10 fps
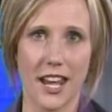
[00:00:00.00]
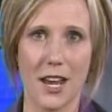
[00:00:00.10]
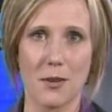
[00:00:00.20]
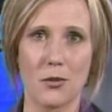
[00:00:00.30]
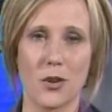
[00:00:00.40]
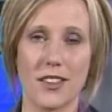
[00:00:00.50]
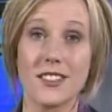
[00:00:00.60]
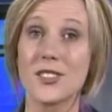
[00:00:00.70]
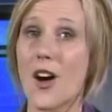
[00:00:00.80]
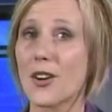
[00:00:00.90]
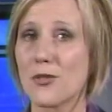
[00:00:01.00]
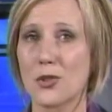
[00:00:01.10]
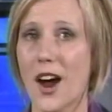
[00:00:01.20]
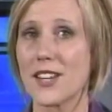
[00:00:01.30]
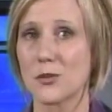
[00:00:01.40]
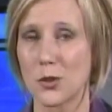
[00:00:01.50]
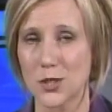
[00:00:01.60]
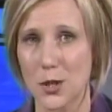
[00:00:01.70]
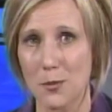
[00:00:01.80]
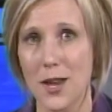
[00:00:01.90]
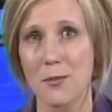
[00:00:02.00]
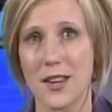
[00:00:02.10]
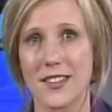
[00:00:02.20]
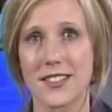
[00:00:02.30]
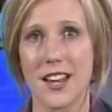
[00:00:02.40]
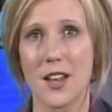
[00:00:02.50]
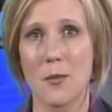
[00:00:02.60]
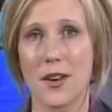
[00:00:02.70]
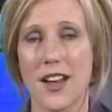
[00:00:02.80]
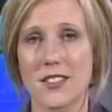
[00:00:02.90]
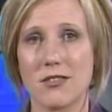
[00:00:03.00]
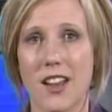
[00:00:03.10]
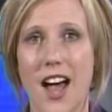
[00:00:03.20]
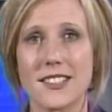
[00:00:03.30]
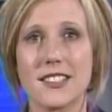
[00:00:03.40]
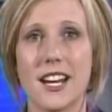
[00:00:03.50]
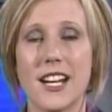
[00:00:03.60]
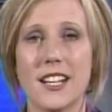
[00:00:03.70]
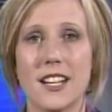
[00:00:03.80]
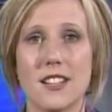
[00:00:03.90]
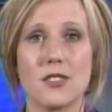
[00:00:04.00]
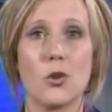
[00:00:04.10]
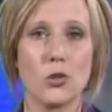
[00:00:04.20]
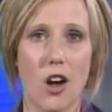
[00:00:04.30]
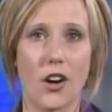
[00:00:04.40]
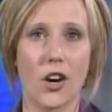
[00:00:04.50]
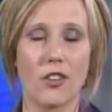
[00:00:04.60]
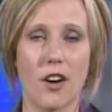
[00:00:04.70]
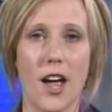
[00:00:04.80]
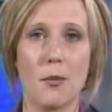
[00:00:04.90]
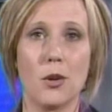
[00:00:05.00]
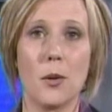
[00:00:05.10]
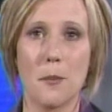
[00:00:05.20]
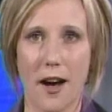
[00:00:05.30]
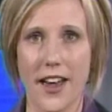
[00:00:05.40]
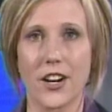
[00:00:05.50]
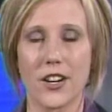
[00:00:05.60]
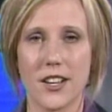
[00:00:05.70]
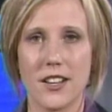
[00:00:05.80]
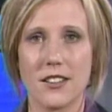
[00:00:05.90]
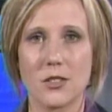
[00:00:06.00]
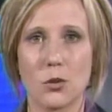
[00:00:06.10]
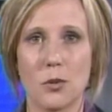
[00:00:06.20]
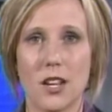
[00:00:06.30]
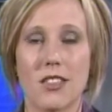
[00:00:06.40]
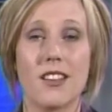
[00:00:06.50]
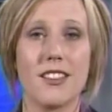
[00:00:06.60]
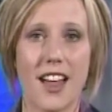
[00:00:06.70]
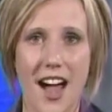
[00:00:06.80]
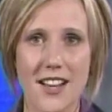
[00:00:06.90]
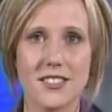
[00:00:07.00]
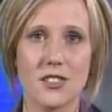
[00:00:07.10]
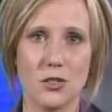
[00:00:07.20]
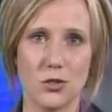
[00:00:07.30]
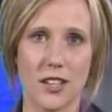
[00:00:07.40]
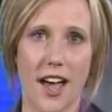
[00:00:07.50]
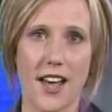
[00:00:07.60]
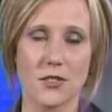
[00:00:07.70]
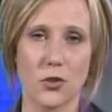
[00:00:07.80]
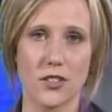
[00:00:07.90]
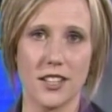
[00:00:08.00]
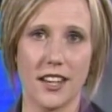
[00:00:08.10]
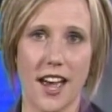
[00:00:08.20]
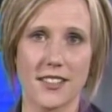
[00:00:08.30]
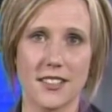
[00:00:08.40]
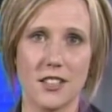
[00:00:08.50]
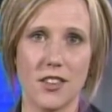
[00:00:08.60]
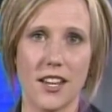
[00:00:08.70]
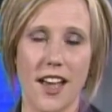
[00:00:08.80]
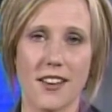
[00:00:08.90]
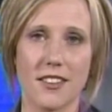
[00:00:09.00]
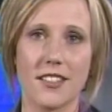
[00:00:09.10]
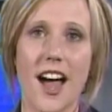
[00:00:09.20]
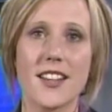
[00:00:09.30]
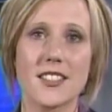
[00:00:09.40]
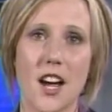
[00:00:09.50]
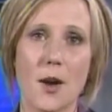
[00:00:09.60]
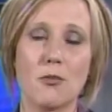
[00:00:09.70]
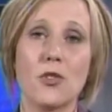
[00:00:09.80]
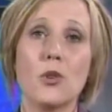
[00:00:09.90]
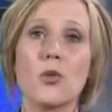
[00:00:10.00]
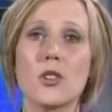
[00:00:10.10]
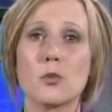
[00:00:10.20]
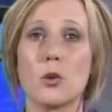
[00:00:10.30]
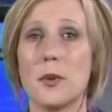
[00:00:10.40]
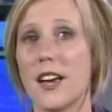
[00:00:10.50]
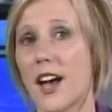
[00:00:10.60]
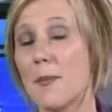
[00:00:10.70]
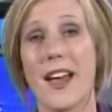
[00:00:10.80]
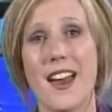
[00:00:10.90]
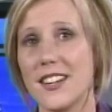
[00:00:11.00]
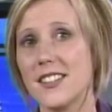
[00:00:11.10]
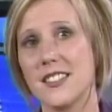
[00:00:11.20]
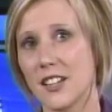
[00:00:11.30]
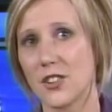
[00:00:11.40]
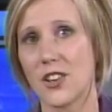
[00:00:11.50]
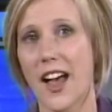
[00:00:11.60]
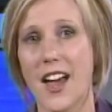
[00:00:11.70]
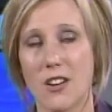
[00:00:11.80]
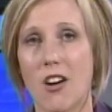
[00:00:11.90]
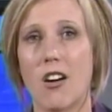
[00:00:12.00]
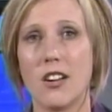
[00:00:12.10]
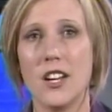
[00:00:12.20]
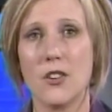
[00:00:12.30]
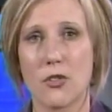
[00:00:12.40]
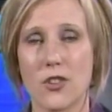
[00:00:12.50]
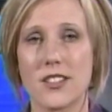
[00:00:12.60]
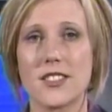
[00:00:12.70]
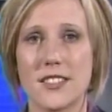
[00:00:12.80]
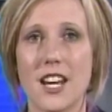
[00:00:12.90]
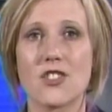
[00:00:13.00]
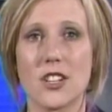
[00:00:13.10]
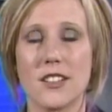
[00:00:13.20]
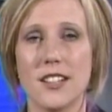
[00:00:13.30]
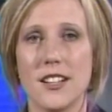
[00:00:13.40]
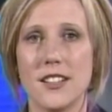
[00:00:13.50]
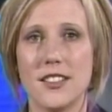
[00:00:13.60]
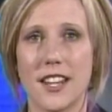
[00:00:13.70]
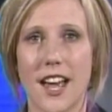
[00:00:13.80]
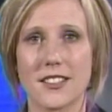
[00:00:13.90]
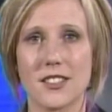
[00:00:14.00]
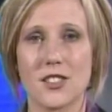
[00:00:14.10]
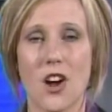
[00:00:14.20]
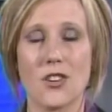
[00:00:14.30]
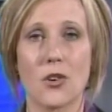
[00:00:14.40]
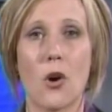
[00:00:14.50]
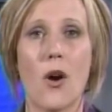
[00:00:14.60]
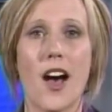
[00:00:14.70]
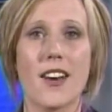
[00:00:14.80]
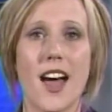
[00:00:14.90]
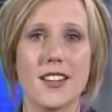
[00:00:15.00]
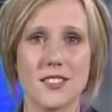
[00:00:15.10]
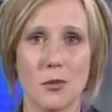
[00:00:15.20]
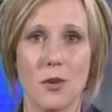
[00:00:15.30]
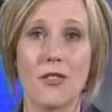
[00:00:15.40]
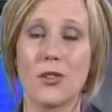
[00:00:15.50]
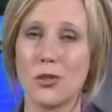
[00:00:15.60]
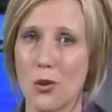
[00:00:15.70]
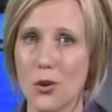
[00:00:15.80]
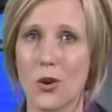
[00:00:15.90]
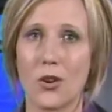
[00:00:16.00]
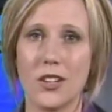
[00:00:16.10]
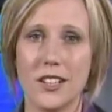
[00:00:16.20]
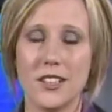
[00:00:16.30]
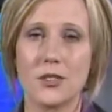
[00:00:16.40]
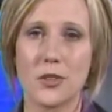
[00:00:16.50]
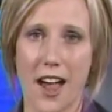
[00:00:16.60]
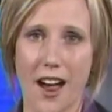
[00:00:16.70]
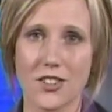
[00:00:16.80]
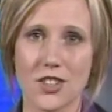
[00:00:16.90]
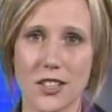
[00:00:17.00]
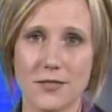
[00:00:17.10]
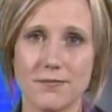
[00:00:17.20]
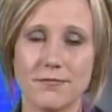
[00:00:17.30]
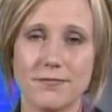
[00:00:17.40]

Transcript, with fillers: came in with its talk of grassroots commitments, but as of last night, it is no longer a viable buyer. This will be the last newscast for CKX TV and the last time viewers will pick up any signal at all for this station. CKX's Tanya Kohat has some of the local reaction.